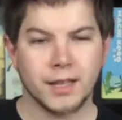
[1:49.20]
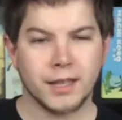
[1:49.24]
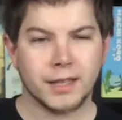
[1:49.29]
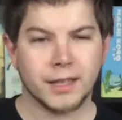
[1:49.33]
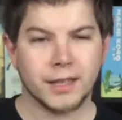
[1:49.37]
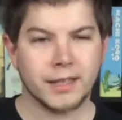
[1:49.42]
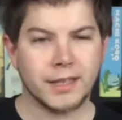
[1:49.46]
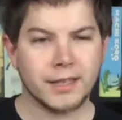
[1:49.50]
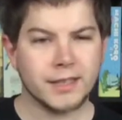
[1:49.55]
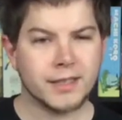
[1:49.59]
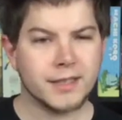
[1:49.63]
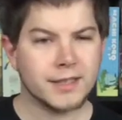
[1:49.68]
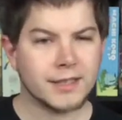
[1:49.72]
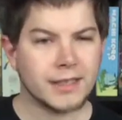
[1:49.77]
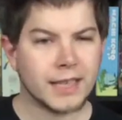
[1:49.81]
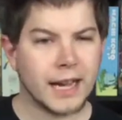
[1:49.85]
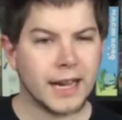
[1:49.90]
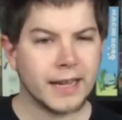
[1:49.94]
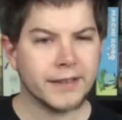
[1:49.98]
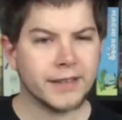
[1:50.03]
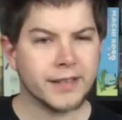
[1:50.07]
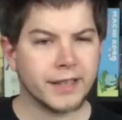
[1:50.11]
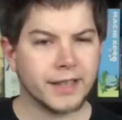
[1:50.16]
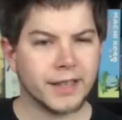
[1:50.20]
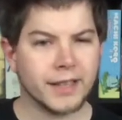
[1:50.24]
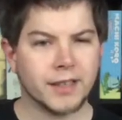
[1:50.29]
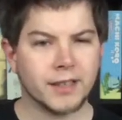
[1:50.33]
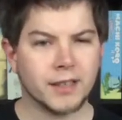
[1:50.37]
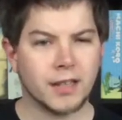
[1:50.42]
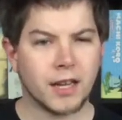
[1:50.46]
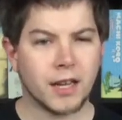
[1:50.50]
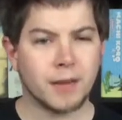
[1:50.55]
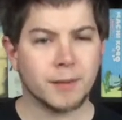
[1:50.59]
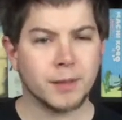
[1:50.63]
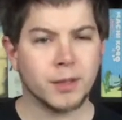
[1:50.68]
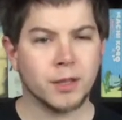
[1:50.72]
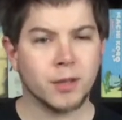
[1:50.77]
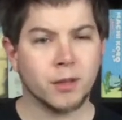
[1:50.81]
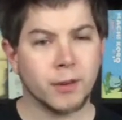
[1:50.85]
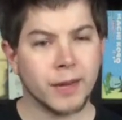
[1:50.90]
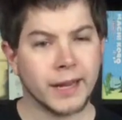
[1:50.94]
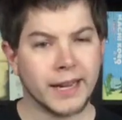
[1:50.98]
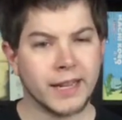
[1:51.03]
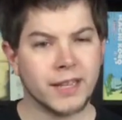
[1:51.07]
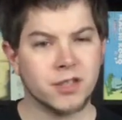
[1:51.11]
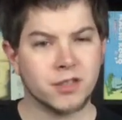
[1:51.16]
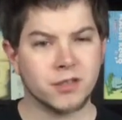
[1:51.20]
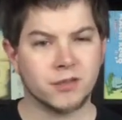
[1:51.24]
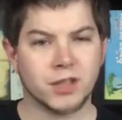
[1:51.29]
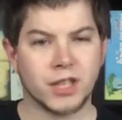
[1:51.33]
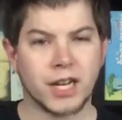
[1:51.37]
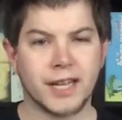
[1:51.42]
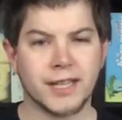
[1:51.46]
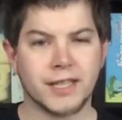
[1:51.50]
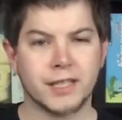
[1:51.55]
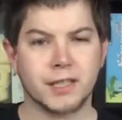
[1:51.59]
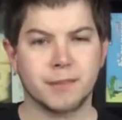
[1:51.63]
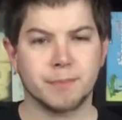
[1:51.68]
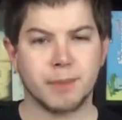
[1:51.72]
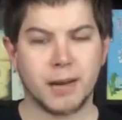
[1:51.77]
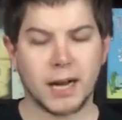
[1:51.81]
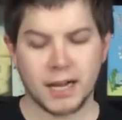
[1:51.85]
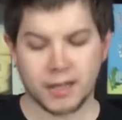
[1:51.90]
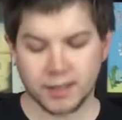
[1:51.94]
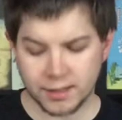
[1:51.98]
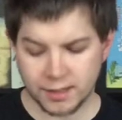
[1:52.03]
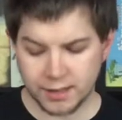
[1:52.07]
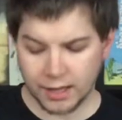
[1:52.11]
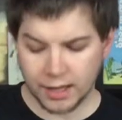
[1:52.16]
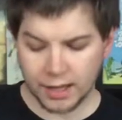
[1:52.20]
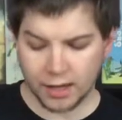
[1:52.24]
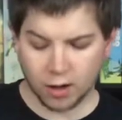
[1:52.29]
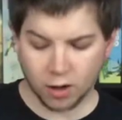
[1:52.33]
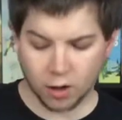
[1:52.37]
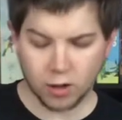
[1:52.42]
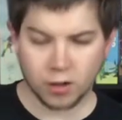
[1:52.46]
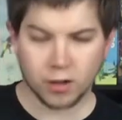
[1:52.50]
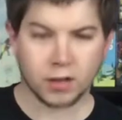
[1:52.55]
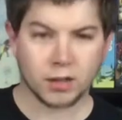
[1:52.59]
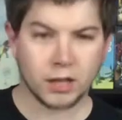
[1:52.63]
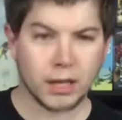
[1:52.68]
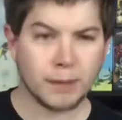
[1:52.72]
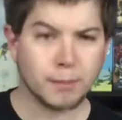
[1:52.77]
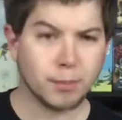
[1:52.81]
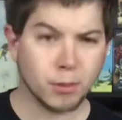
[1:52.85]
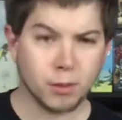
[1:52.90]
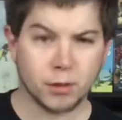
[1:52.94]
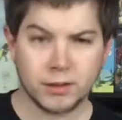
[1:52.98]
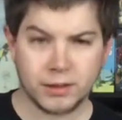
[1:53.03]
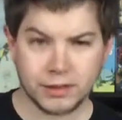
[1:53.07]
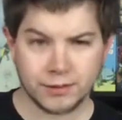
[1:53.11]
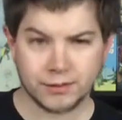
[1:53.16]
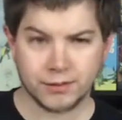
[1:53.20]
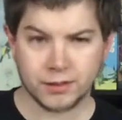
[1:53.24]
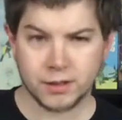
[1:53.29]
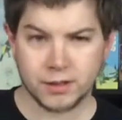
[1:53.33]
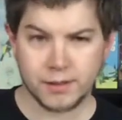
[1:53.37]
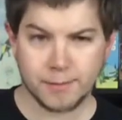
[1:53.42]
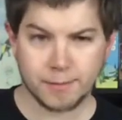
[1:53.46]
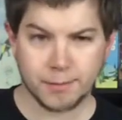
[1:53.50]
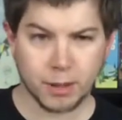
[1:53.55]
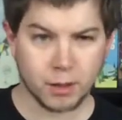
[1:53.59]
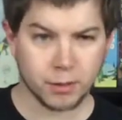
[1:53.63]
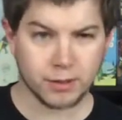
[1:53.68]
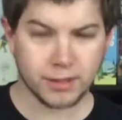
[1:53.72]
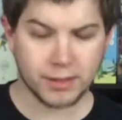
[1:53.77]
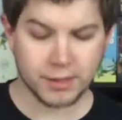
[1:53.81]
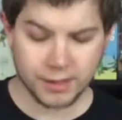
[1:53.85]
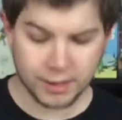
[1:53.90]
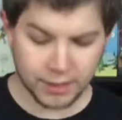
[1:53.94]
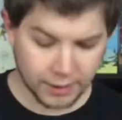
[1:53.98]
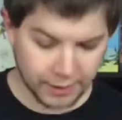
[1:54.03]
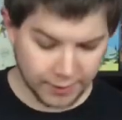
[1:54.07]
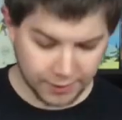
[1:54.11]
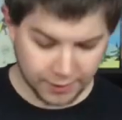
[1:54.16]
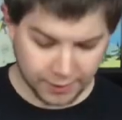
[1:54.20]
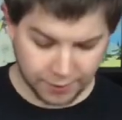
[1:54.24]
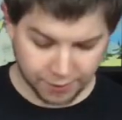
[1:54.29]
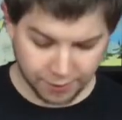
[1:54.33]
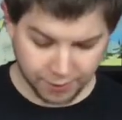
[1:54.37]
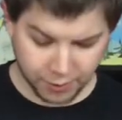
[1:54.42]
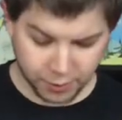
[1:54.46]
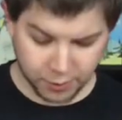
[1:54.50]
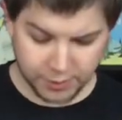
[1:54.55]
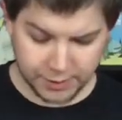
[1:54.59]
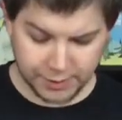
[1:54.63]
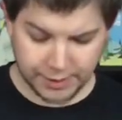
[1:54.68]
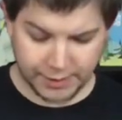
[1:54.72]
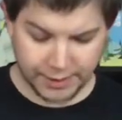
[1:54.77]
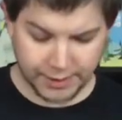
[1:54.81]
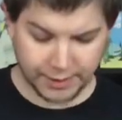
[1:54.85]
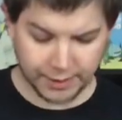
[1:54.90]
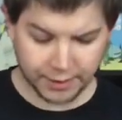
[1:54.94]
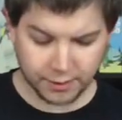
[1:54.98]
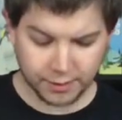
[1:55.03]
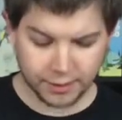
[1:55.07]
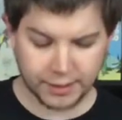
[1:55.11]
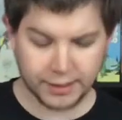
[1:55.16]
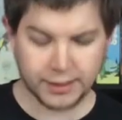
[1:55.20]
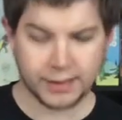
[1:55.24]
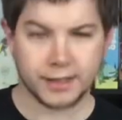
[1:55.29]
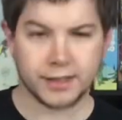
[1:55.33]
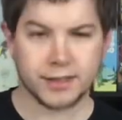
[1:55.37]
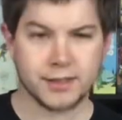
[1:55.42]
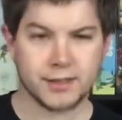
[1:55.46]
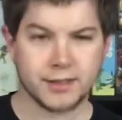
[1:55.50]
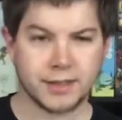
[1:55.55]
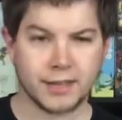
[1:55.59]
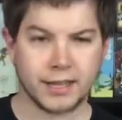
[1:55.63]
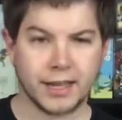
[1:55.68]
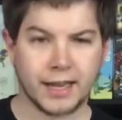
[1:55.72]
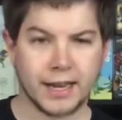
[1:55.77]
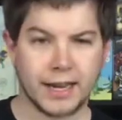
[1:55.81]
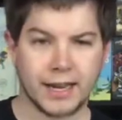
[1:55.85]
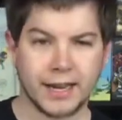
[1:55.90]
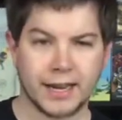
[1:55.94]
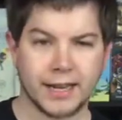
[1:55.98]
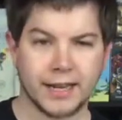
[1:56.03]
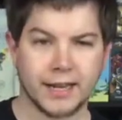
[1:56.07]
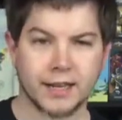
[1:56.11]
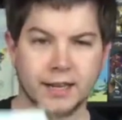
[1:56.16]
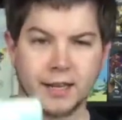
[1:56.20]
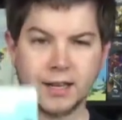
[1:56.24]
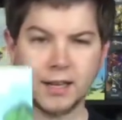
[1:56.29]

Inside the Kingdomino Age of Giants box are a couple of different components. The first thing is a